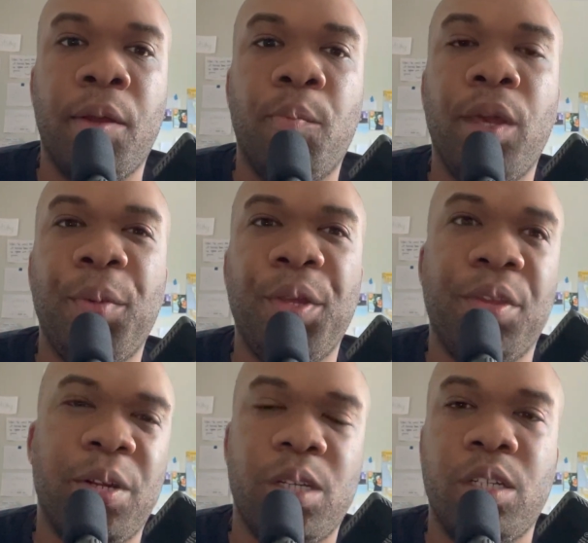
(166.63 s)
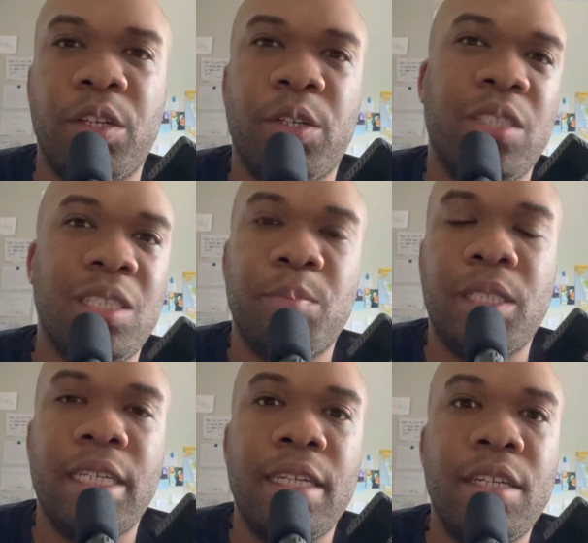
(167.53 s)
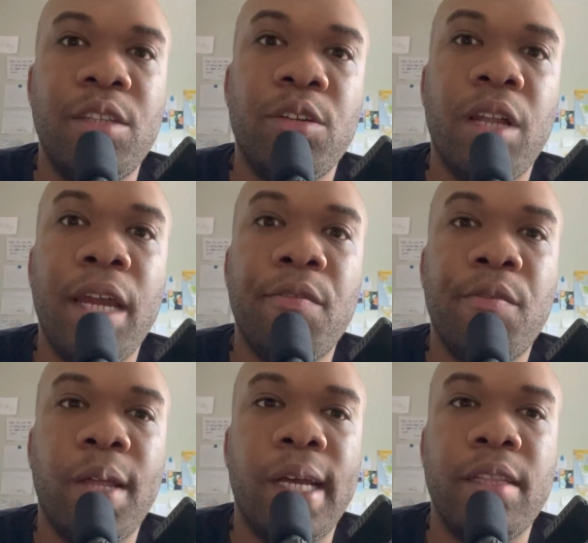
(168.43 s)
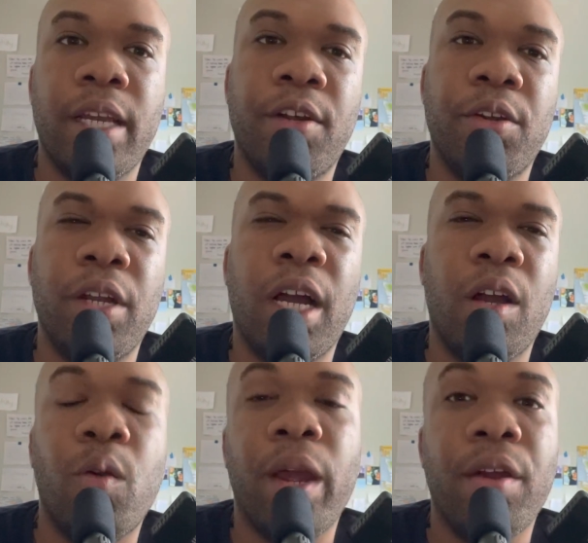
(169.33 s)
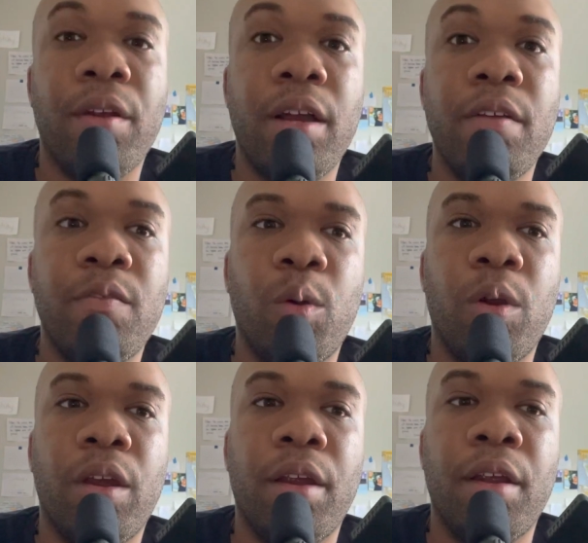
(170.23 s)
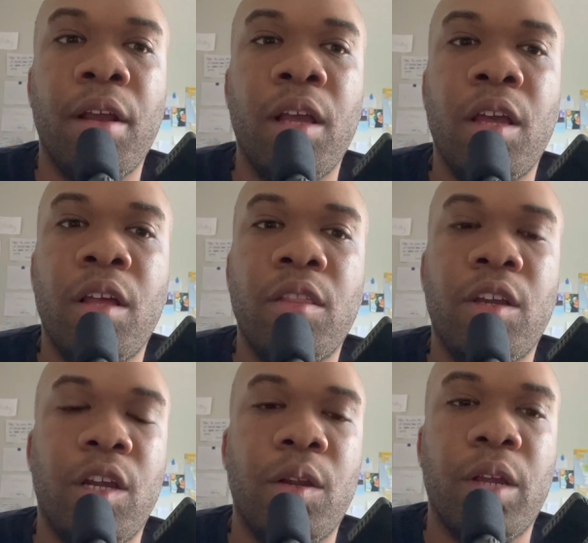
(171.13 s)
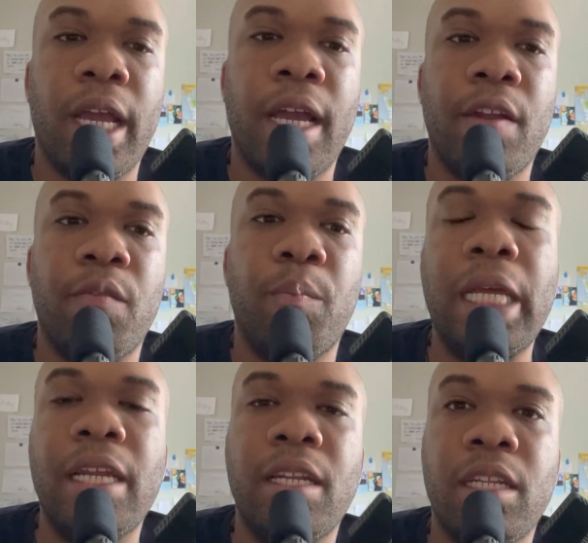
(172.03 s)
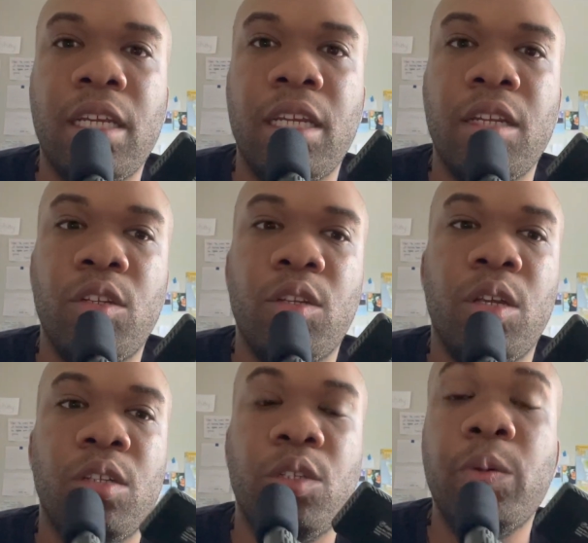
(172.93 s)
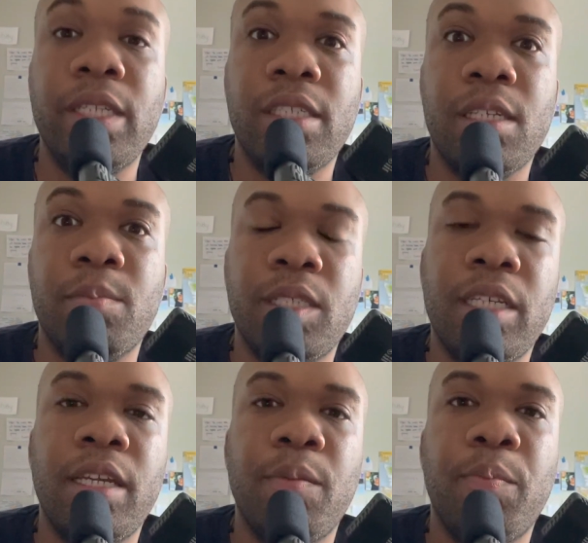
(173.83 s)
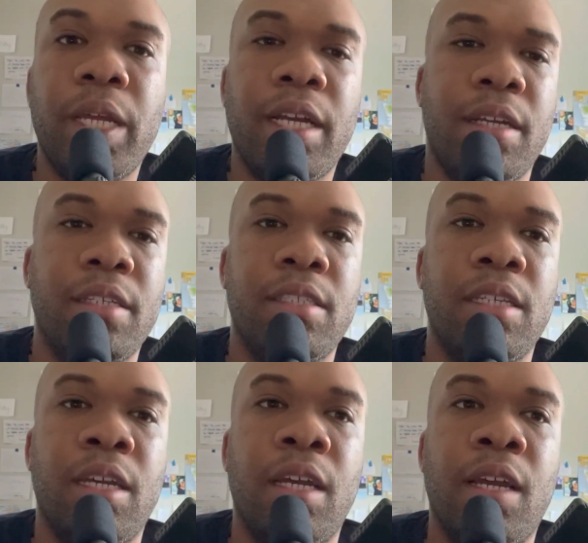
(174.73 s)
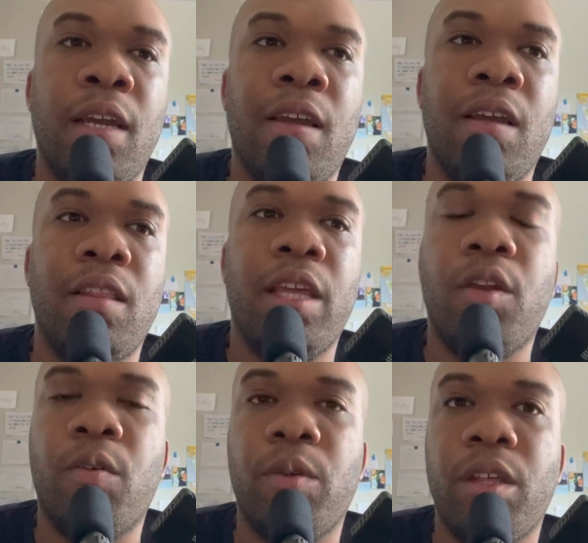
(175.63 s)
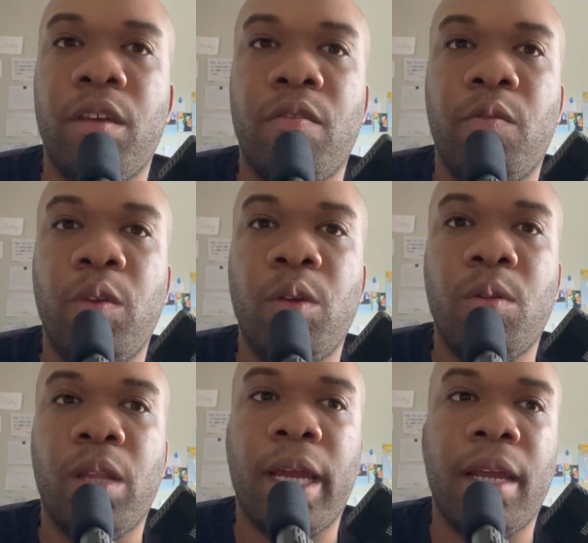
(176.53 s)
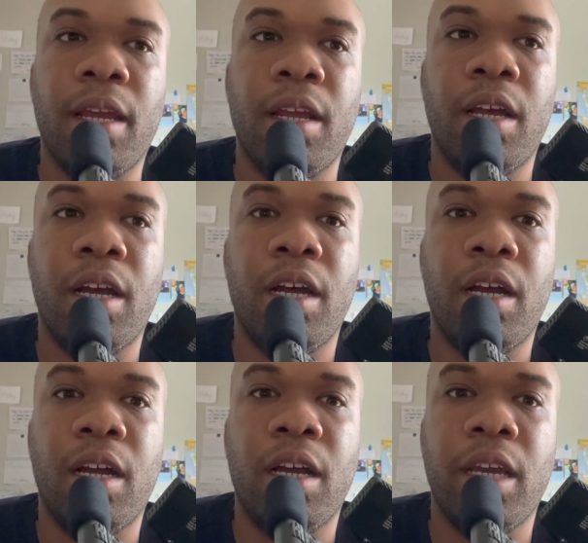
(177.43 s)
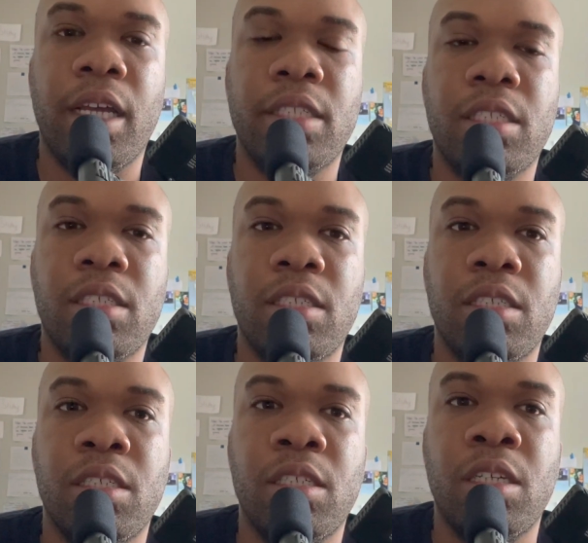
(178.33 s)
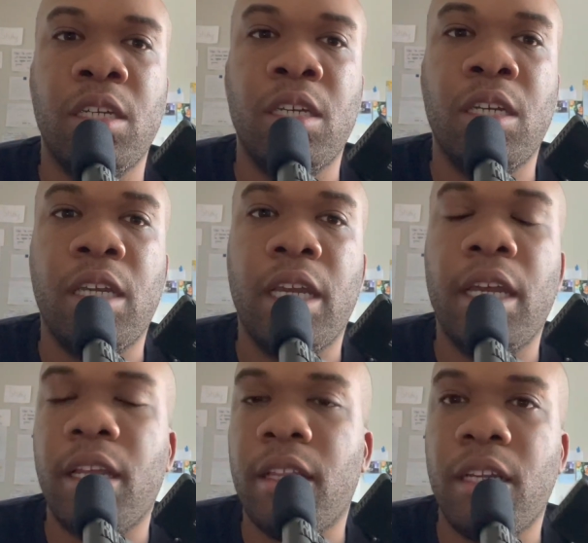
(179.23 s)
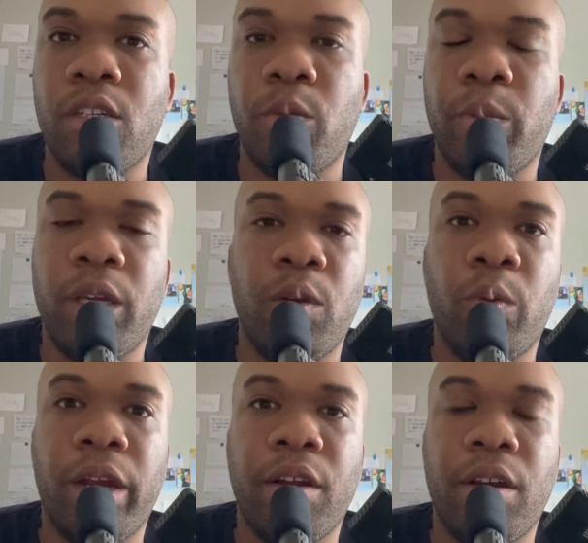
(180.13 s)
maybe there's some sin in their life that they are not aware of, or they're kind of blatantly doing some sin because they don't really feel like it's anything to be aware